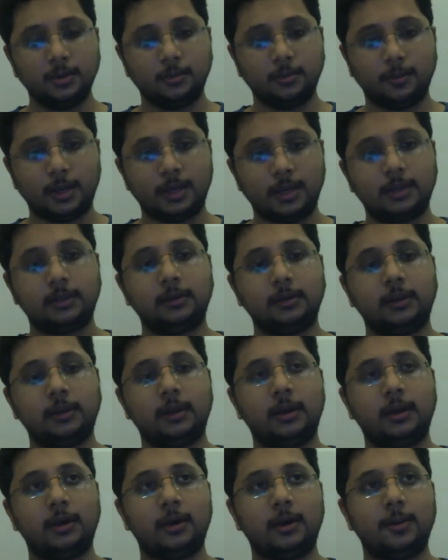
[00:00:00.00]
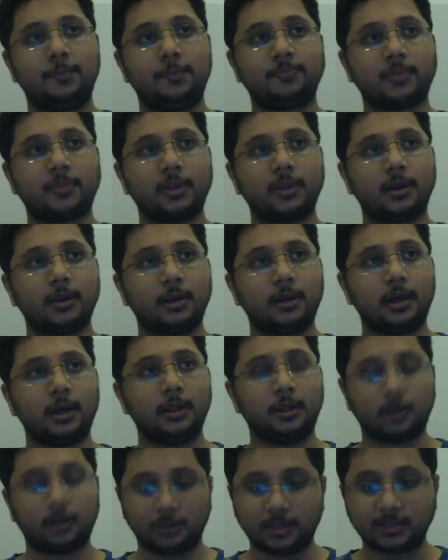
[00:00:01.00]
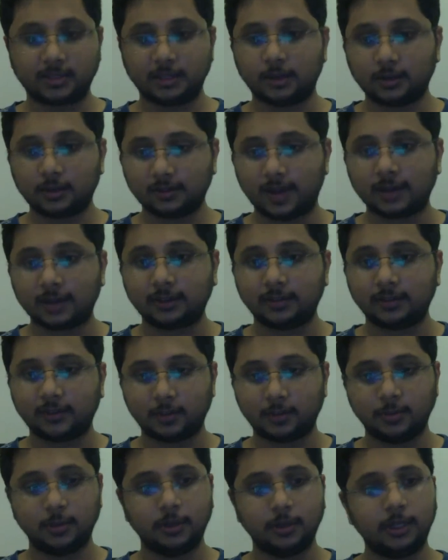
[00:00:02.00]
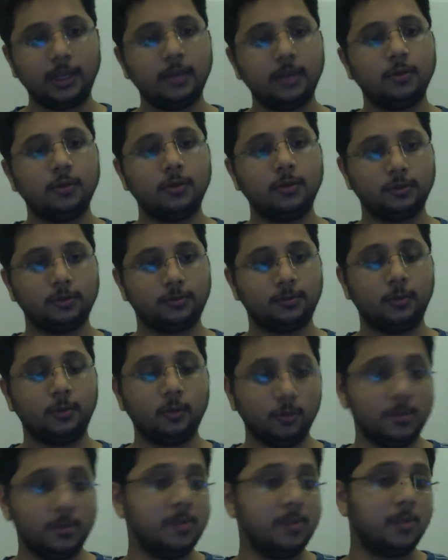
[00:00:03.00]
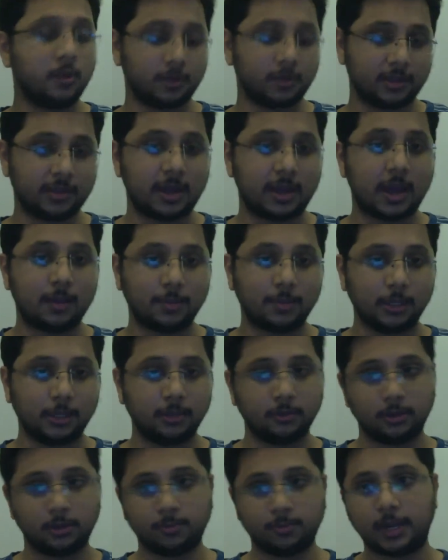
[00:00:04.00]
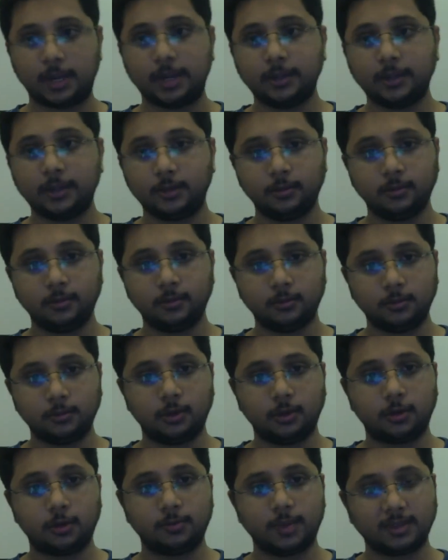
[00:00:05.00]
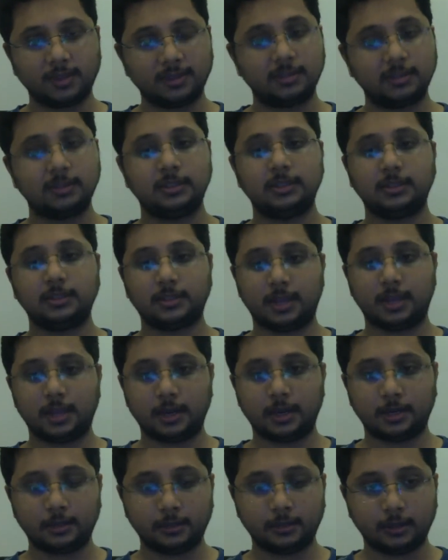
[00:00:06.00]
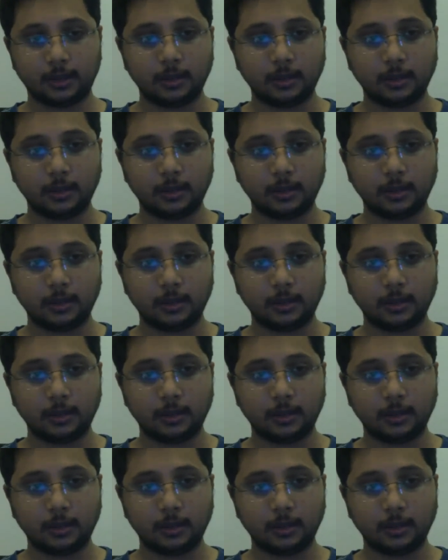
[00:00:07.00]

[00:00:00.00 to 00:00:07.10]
where there's a lot of active community who will be more than happy to reply to your messages and